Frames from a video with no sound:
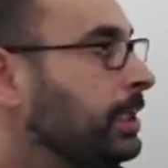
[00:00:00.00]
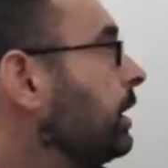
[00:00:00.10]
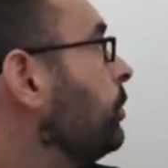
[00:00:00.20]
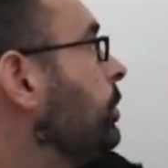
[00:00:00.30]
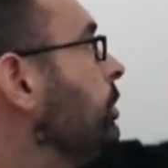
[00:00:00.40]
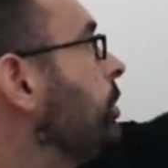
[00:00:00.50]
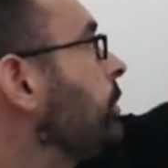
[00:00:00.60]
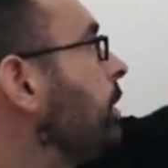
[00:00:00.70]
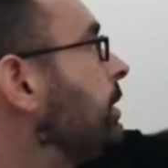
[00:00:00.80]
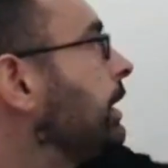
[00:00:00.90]
when you
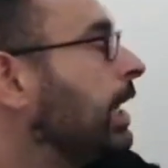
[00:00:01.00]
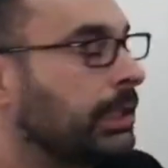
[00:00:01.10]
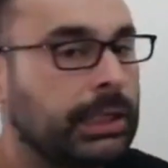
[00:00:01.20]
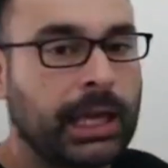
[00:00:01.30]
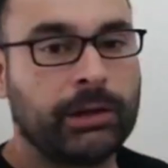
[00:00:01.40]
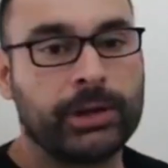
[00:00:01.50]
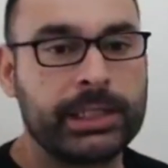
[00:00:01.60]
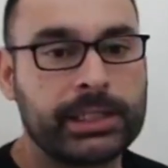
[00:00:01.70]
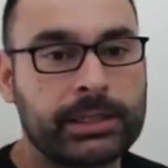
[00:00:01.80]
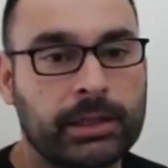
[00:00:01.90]
decide to cut
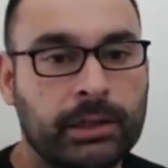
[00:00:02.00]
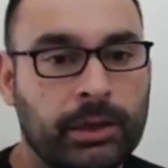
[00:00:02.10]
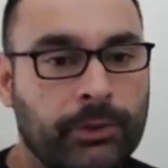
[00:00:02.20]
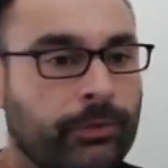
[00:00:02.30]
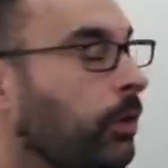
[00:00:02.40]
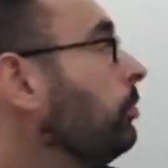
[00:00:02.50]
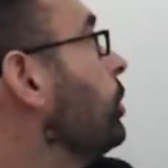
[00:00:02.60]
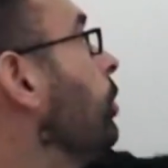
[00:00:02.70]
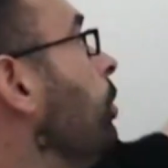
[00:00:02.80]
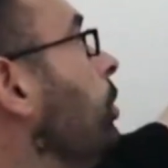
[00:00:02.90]
calories from
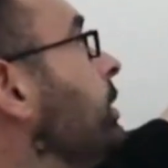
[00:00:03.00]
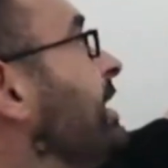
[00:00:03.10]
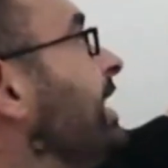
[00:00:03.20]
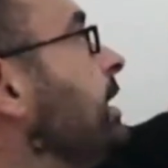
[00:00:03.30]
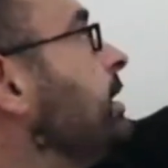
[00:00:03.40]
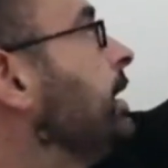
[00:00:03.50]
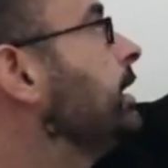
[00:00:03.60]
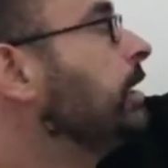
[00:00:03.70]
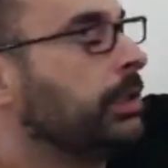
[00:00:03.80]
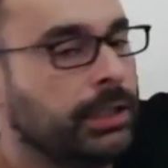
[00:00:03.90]
your
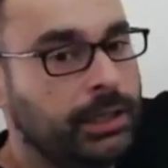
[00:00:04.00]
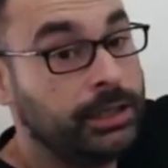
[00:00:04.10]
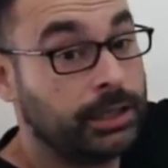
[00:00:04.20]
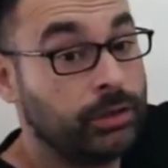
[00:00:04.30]
TDEE,